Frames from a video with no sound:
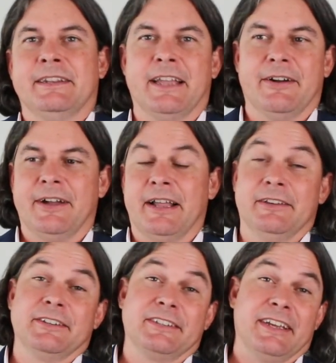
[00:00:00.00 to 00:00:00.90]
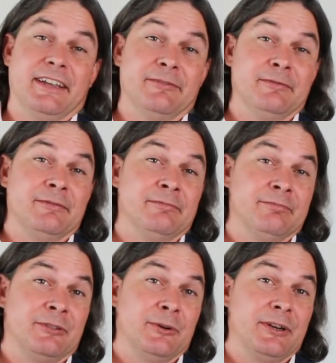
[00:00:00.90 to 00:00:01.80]
Now, how long is that
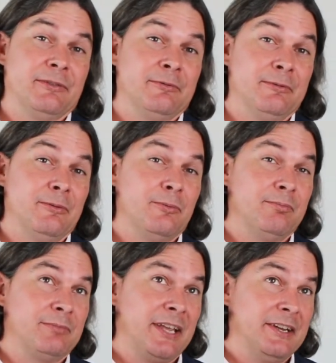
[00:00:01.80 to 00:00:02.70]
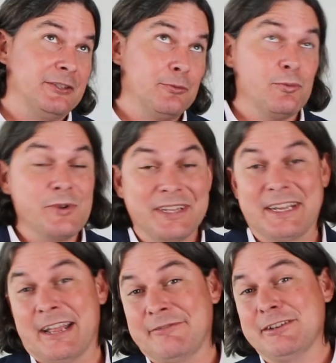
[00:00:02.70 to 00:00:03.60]
going to take to
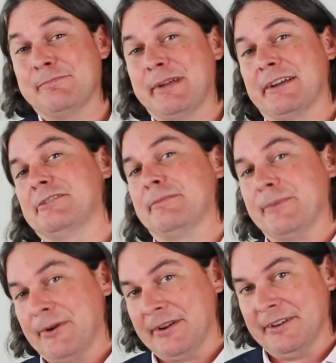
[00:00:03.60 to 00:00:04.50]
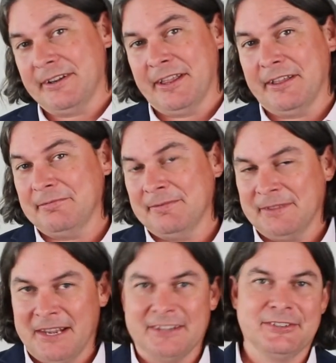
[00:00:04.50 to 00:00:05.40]
really have an impact on the market? Uh,
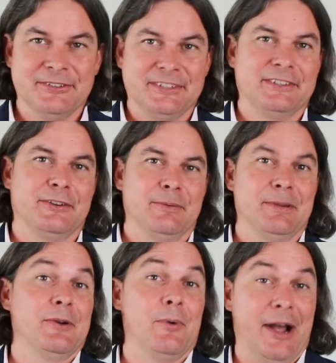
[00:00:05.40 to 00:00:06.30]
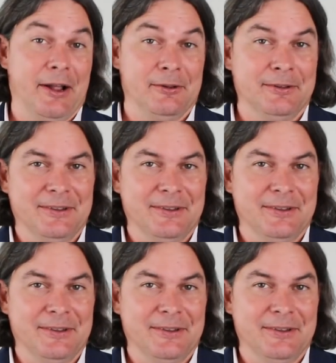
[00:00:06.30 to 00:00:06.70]
the answer is it's going to be a while,